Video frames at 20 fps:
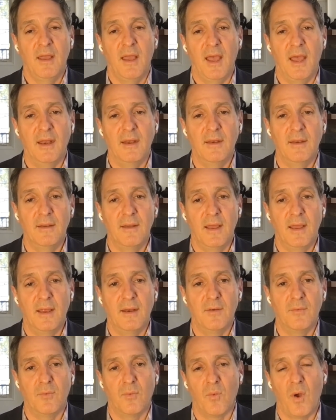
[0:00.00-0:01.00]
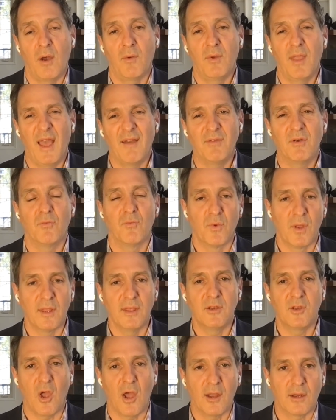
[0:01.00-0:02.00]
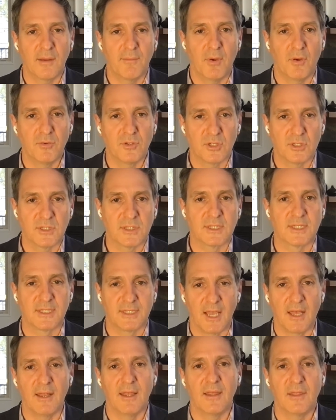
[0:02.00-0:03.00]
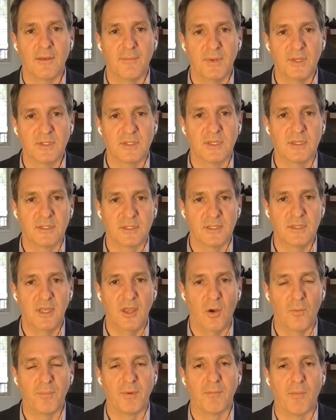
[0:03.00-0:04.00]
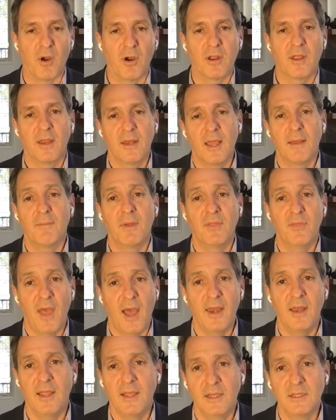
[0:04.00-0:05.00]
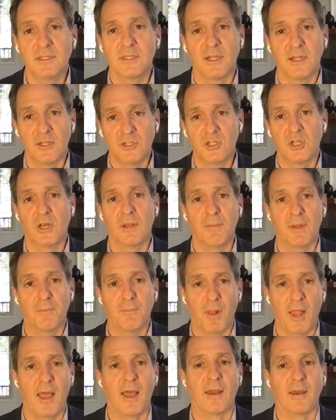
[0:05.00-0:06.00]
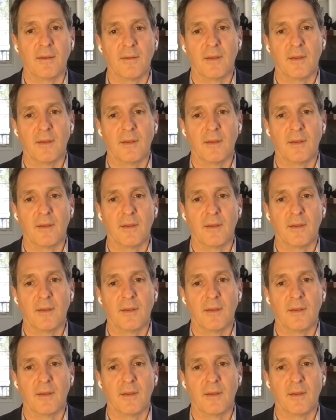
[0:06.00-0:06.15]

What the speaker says: And while we haven't really talked about just selling the business in the open market, that is a legitimate plan.